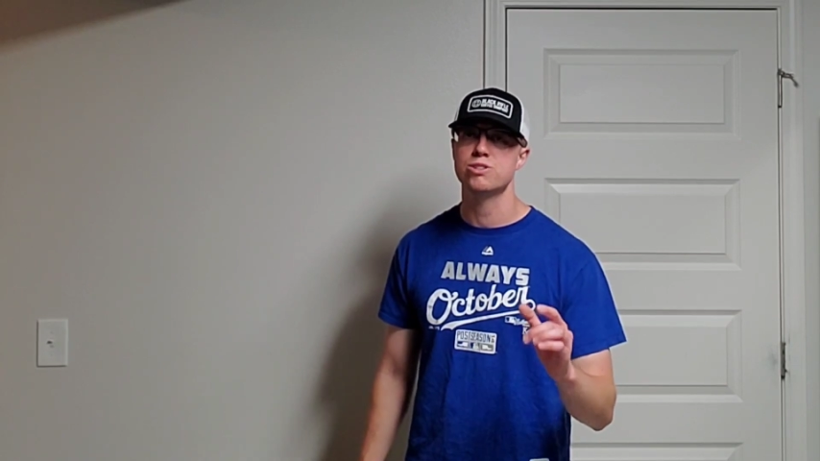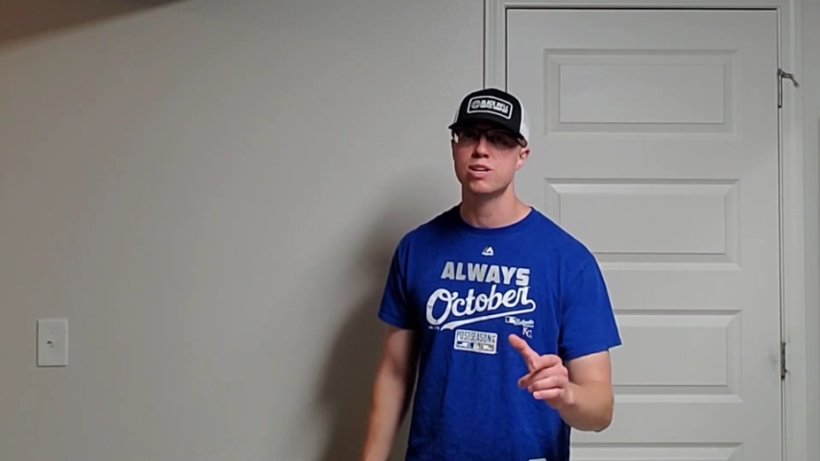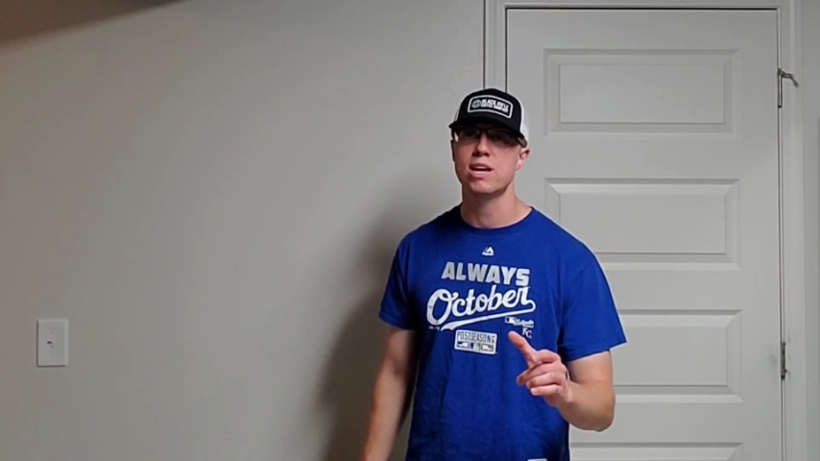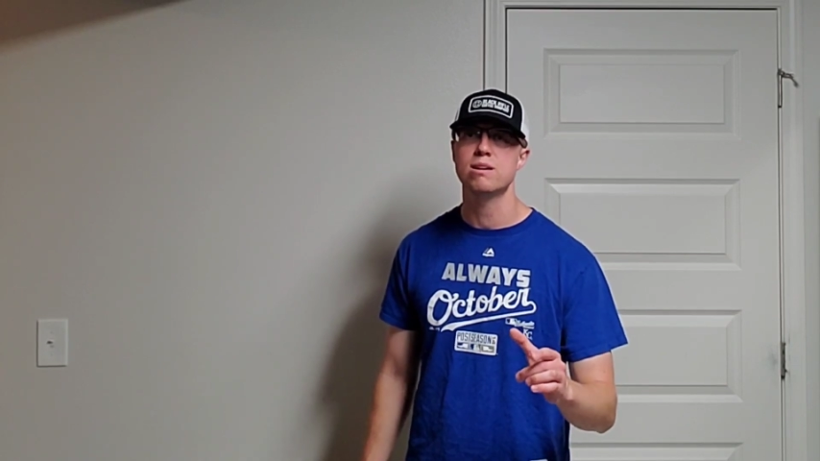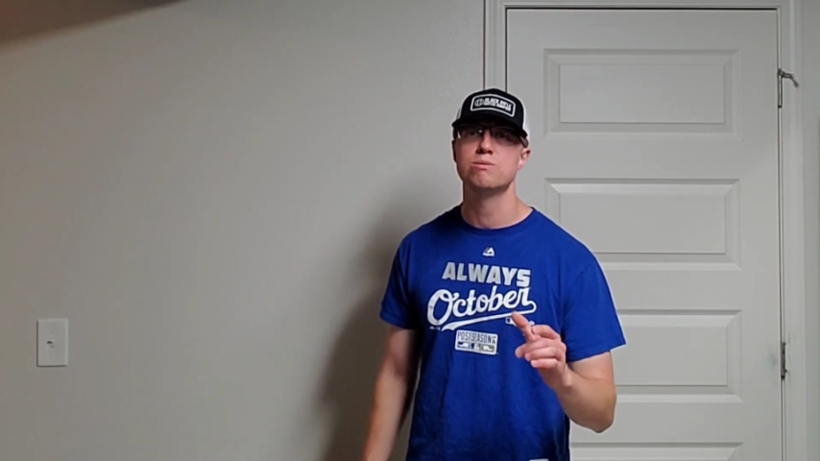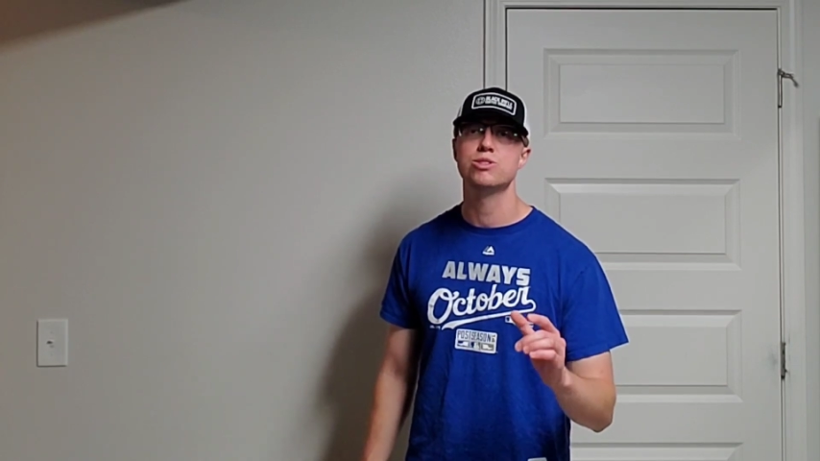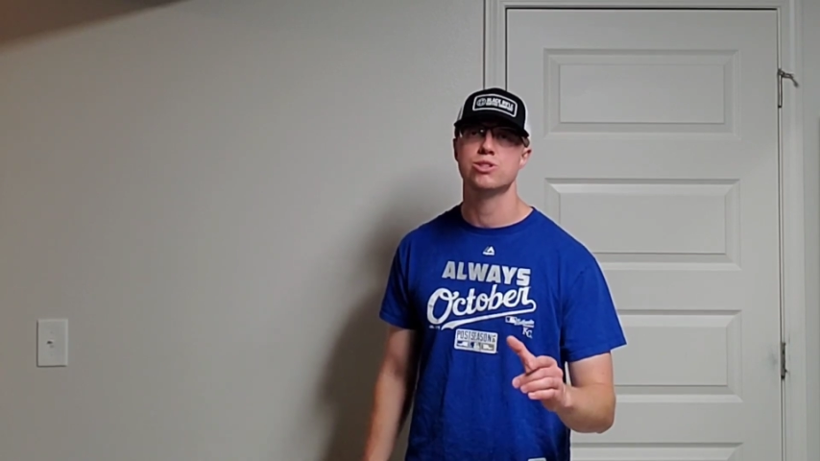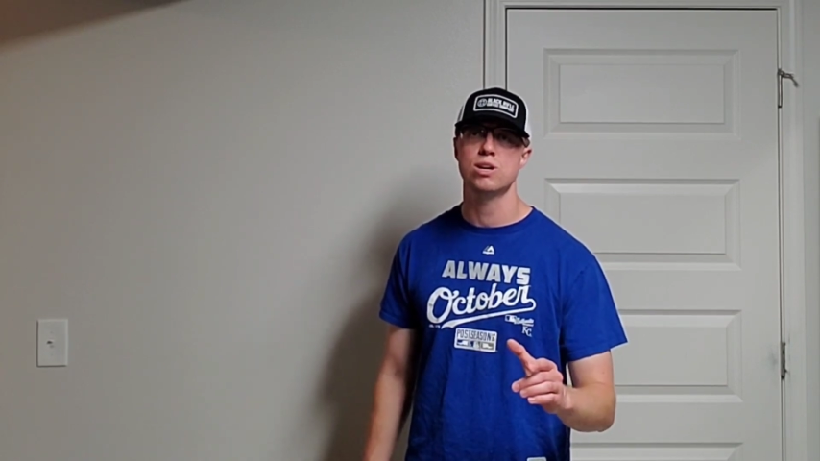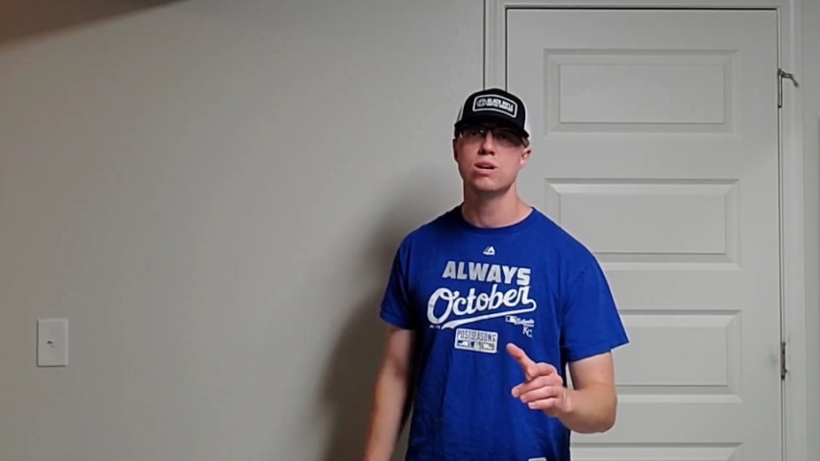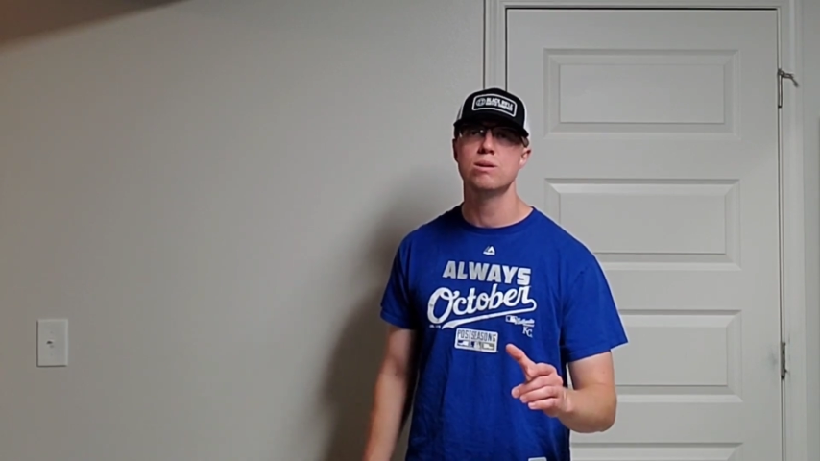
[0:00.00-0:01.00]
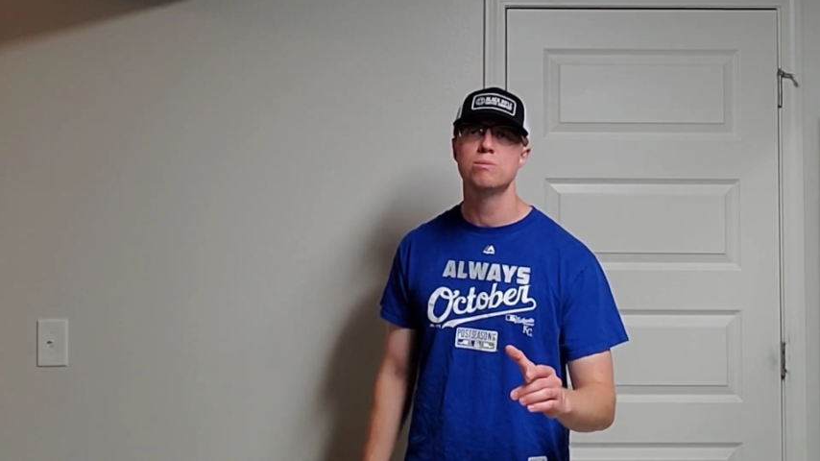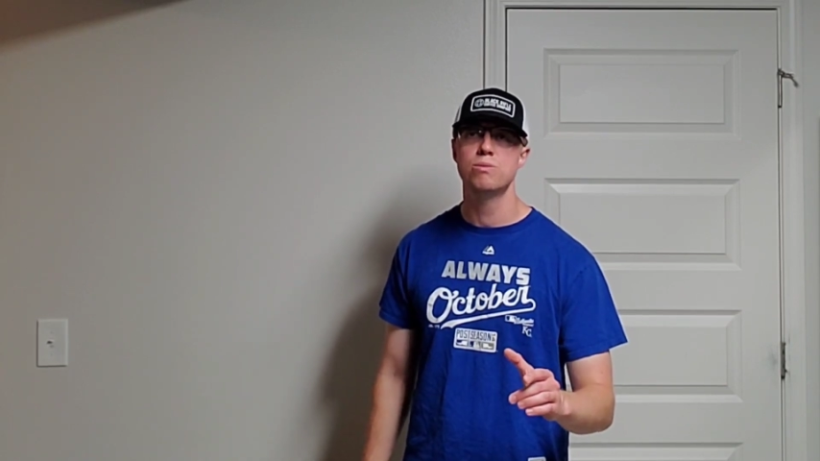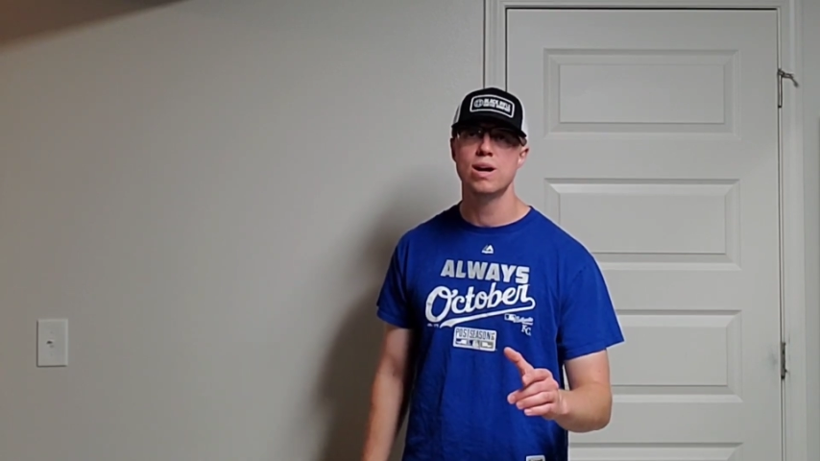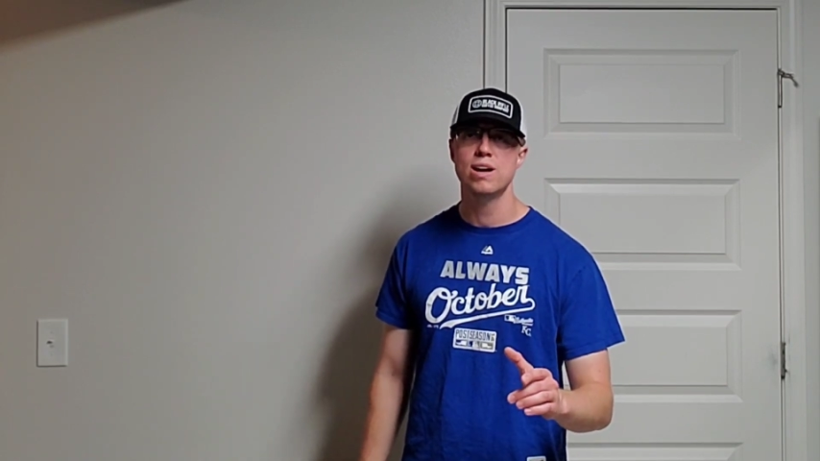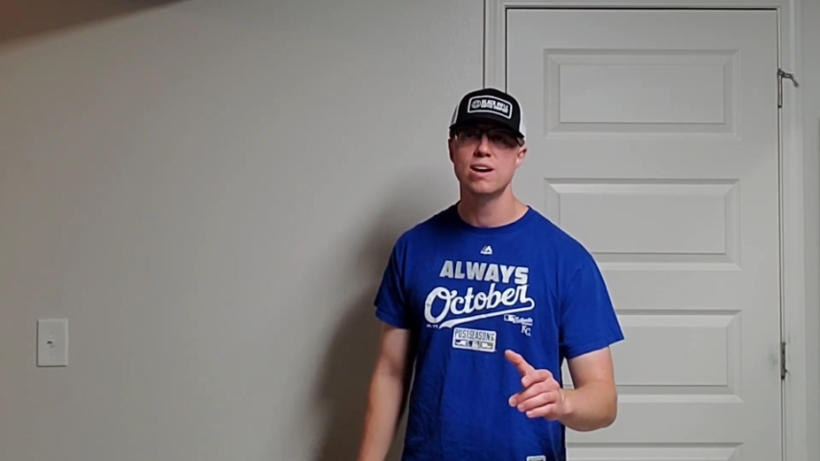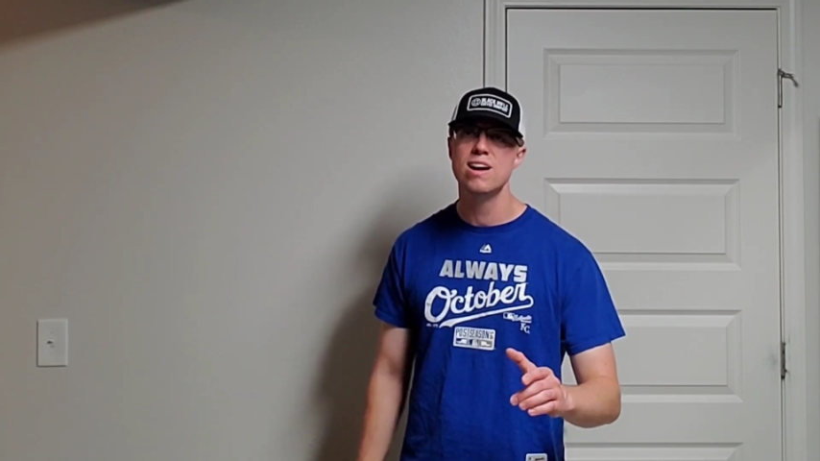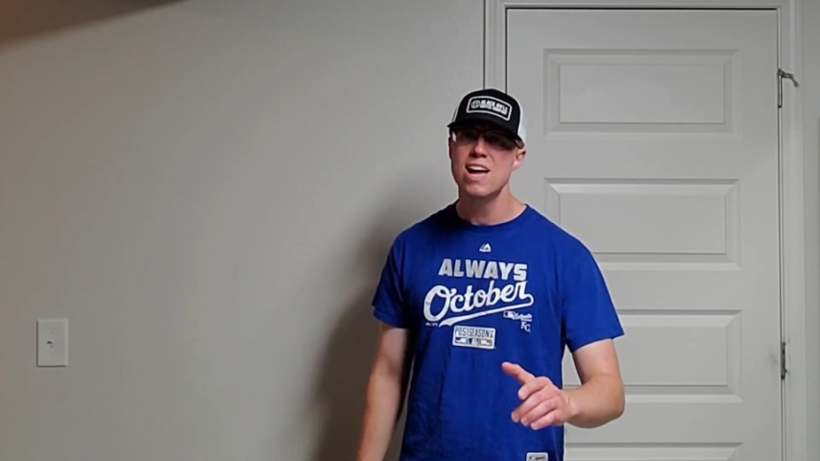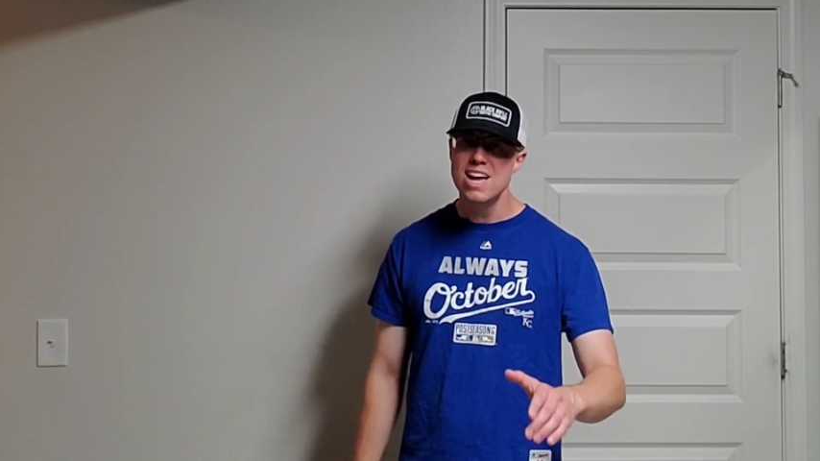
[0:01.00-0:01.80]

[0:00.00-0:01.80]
same somewhere